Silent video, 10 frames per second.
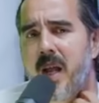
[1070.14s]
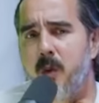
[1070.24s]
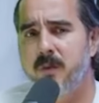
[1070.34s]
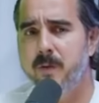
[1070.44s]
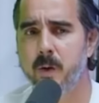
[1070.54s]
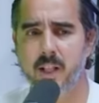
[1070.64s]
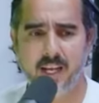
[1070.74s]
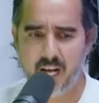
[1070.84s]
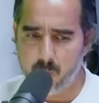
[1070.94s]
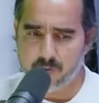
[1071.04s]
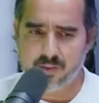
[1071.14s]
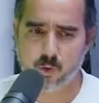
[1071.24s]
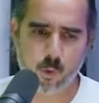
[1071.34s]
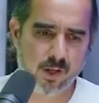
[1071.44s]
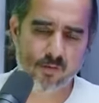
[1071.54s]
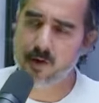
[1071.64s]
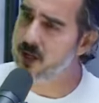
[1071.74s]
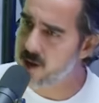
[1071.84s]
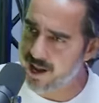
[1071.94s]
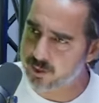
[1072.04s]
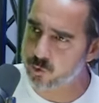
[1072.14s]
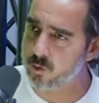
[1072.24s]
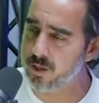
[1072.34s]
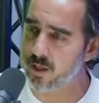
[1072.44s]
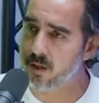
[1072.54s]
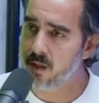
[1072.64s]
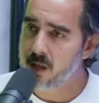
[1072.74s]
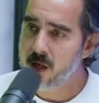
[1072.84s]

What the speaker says: It was very like, I was dressed very casually.